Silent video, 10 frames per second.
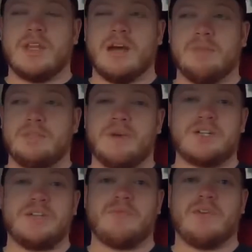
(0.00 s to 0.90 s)

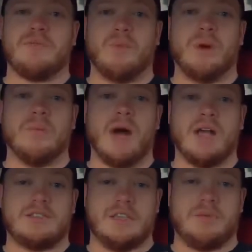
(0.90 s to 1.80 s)
especially if you have more
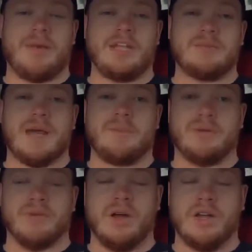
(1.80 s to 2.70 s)
mods than the base map
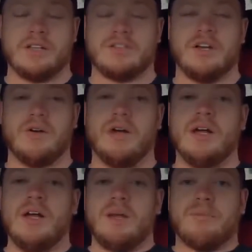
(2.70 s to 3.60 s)
you're running. So
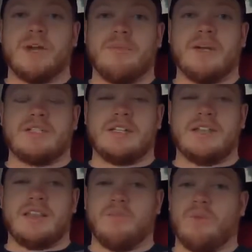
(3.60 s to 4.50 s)
pretty much
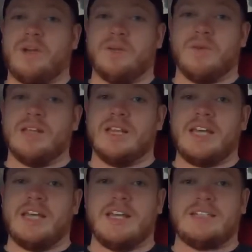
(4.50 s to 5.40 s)
when you run
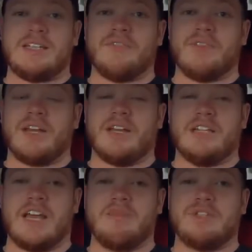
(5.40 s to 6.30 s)
lean, it's definitely going to
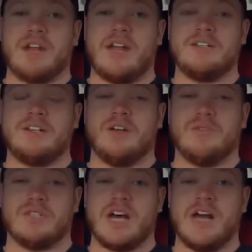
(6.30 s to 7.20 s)
damage your engine
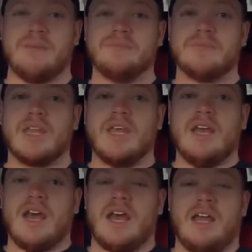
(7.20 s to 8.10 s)
over
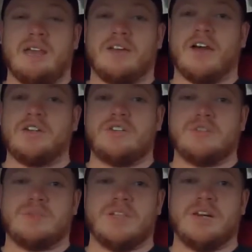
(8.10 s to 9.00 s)
time and cause you
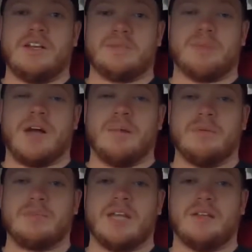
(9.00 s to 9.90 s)
some serious
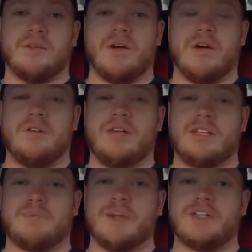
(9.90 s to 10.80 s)
problems down the road,
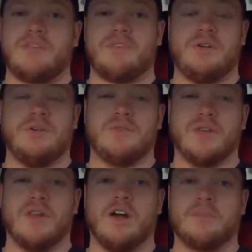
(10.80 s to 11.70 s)
especially if you do it for
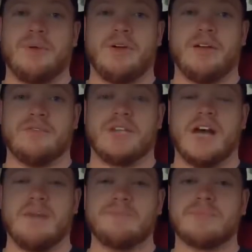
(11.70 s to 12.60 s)
a long period of
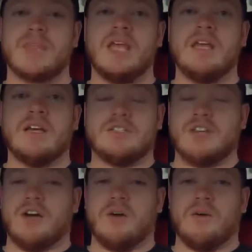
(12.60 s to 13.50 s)
time.
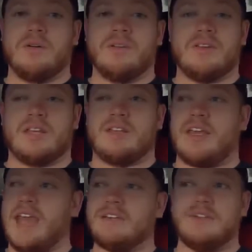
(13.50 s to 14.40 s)
So the
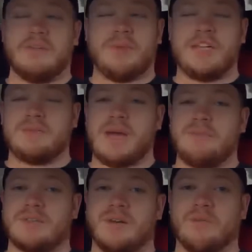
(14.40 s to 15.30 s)
K-Tuner base
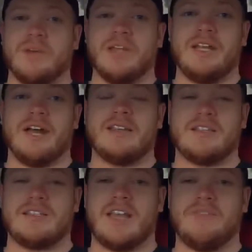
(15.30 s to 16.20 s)
maps are really not
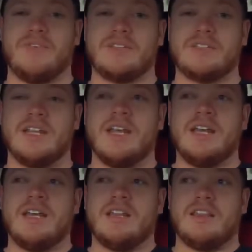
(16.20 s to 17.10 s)
the safest.
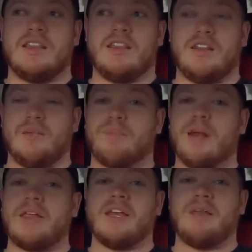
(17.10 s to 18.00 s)
They're
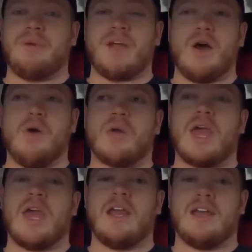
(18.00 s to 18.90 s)
probably going to be
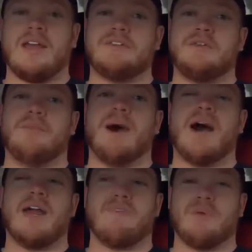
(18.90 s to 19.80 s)
okay to get you
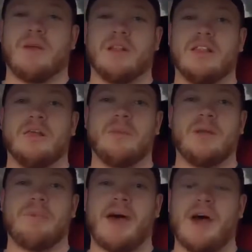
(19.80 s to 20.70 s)
by if you want a little bit
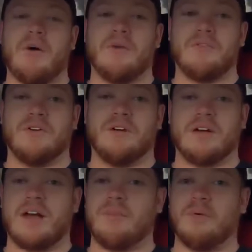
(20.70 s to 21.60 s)
of power for
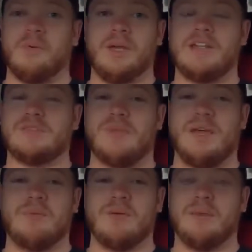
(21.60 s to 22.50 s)
a couple weeks
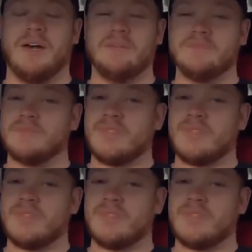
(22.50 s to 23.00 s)
maybe, but